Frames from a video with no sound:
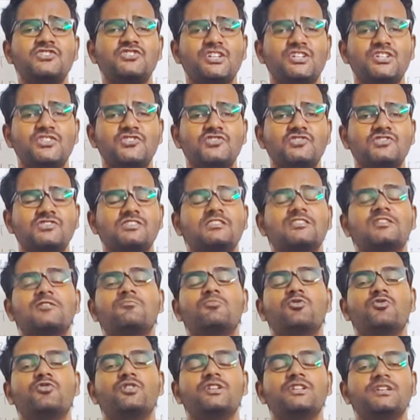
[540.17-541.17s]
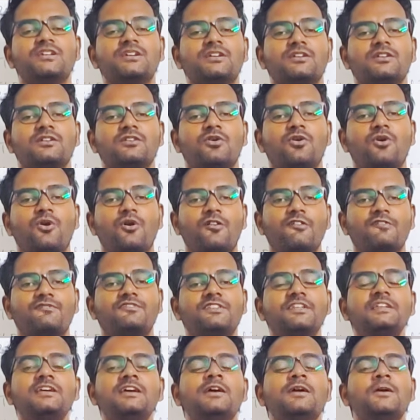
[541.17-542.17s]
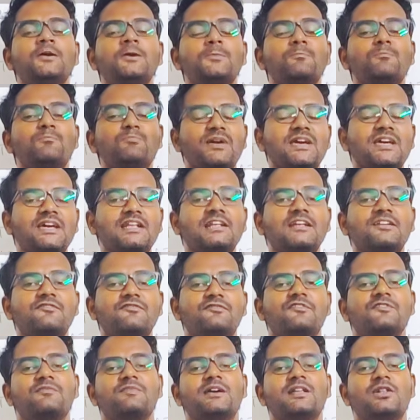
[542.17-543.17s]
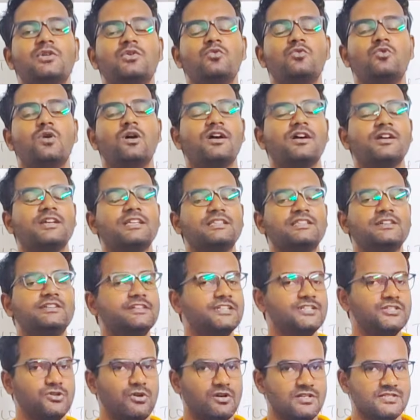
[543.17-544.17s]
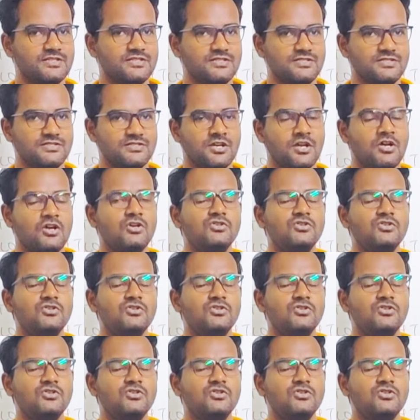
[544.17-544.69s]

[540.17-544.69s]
changes in the body of the male and female who are in their adolescence.